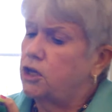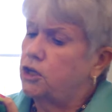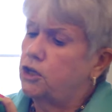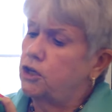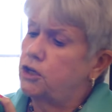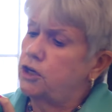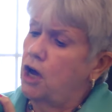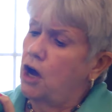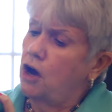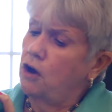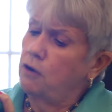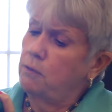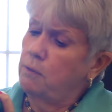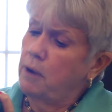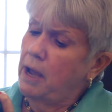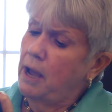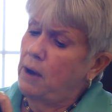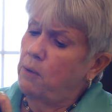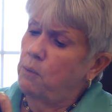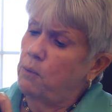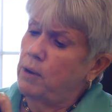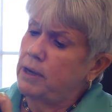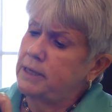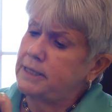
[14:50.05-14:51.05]
You know,
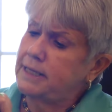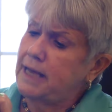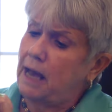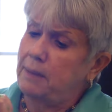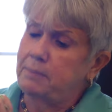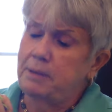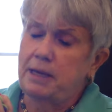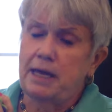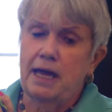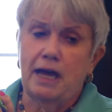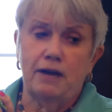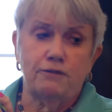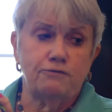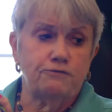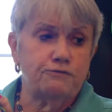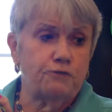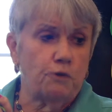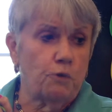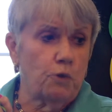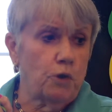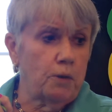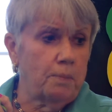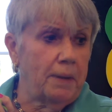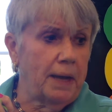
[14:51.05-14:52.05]
at one time he had
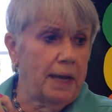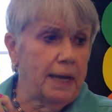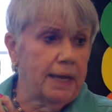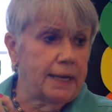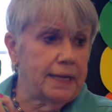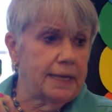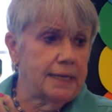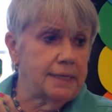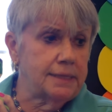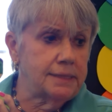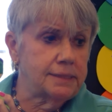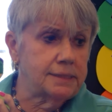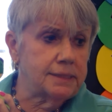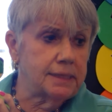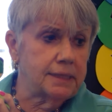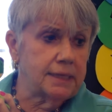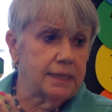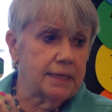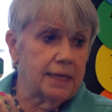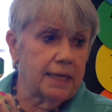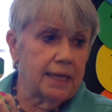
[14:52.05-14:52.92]
four buddies,